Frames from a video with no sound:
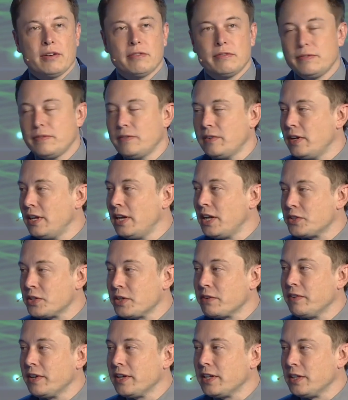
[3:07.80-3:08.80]
of
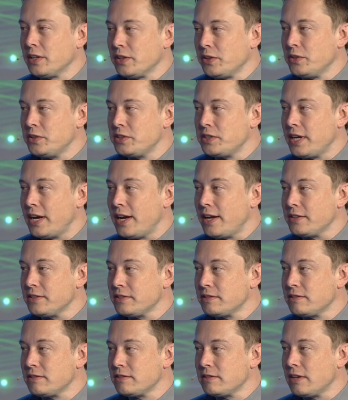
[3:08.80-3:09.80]
electric vehicle
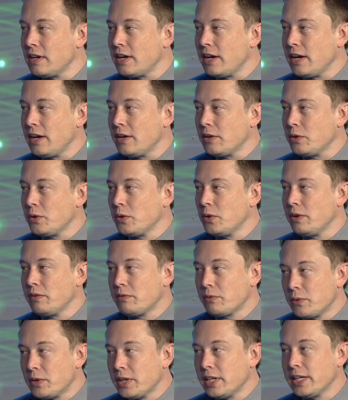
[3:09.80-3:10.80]
enthusiasts who
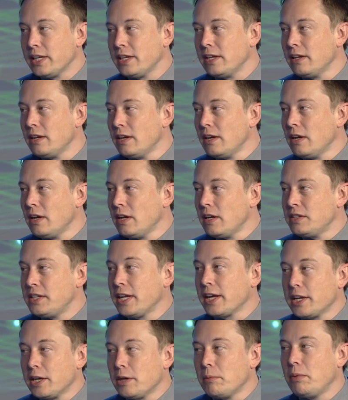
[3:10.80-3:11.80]
have really
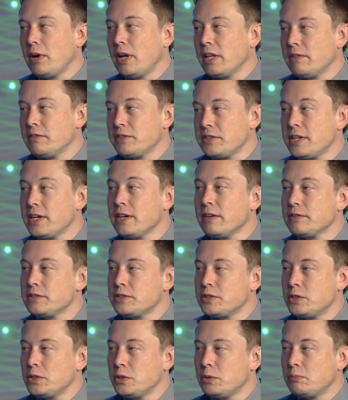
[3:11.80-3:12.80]
taken it upon
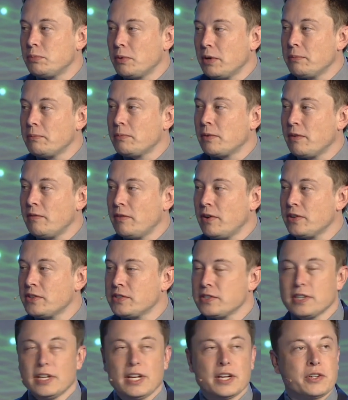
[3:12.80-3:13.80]
themselves to
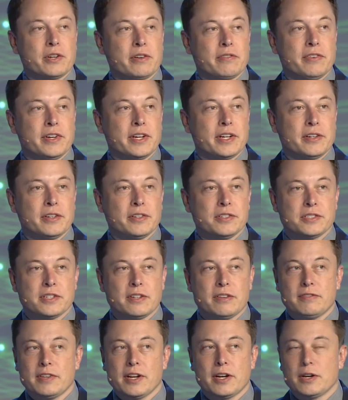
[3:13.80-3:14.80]
promote electric vehicles
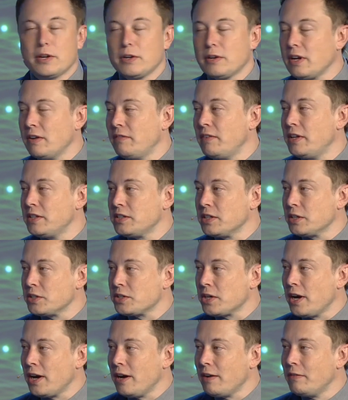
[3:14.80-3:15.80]
and have done an
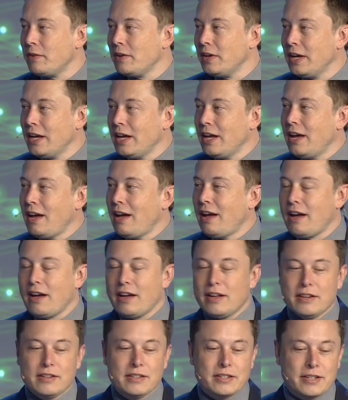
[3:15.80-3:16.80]
amazing job.
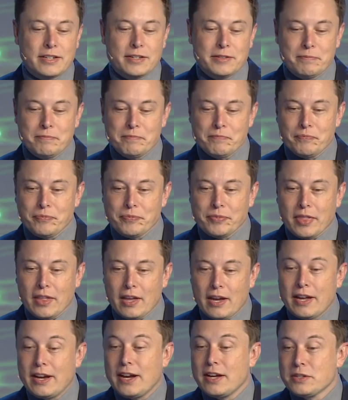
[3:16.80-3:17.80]
And
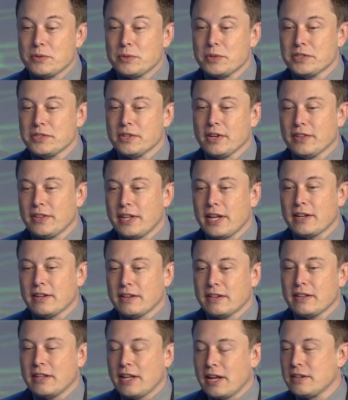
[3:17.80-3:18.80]
as a result, that
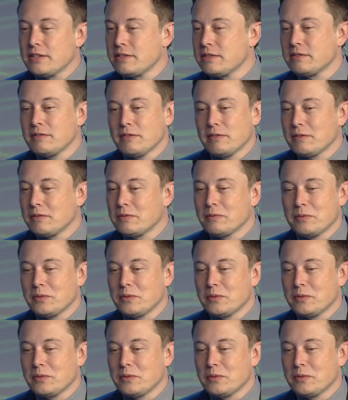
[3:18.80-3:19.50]
has